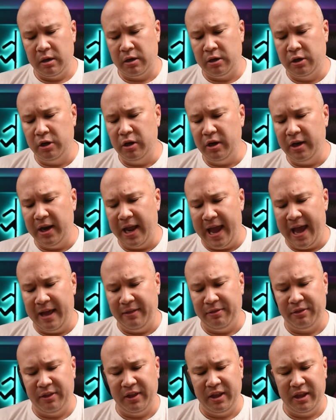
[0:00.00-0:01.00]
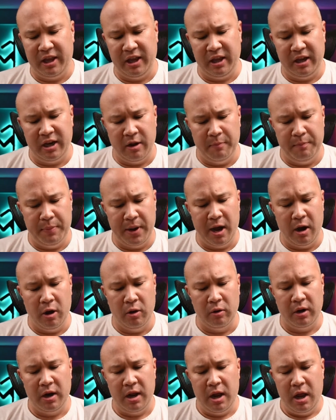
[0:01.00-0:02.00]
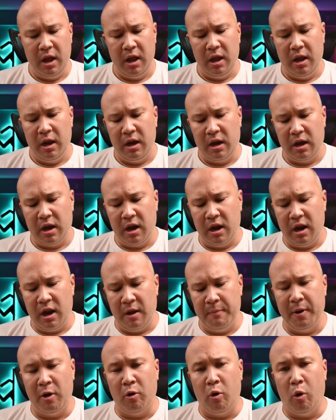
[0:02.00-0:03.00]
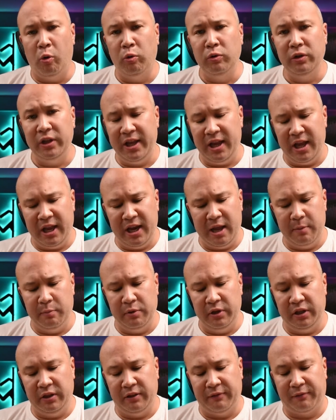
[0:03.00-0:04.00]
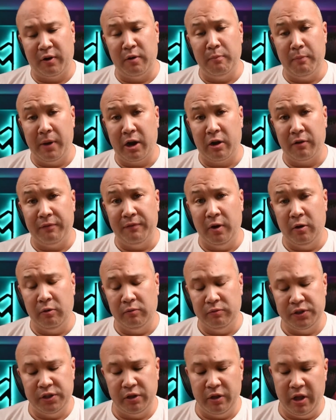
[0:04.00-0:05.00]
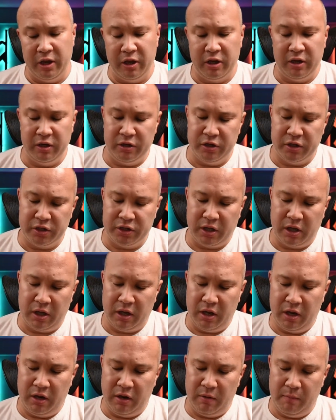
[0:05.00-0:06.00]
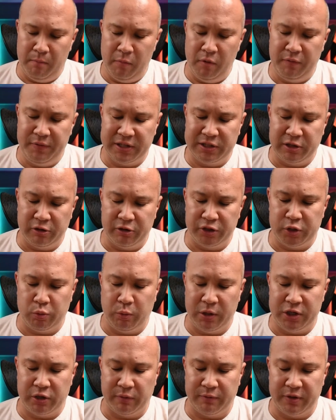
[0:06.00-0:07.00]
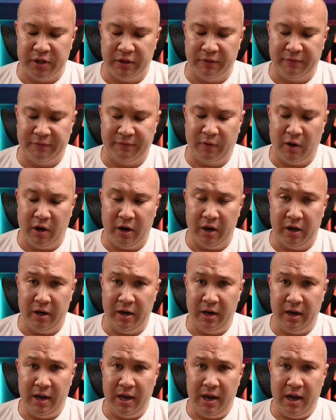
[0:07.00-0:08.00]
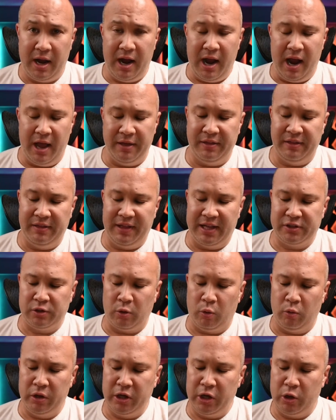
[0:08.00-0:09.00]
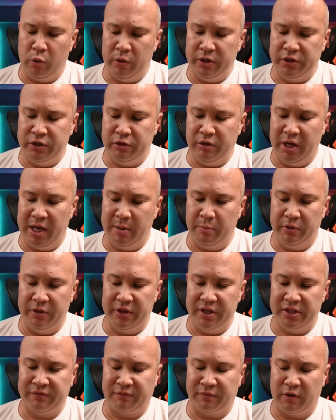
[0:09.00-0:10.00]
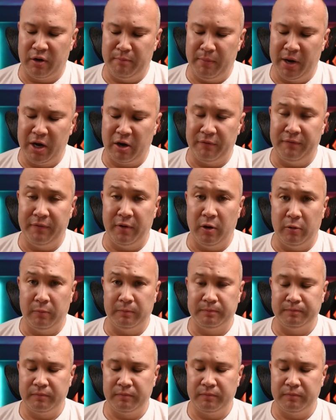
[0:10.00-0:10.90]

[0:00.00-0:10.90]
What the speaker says: good at thinking about only enabling the front microphone so that you can just move this little switch over to the front, and then that's only going to enable this front microphone.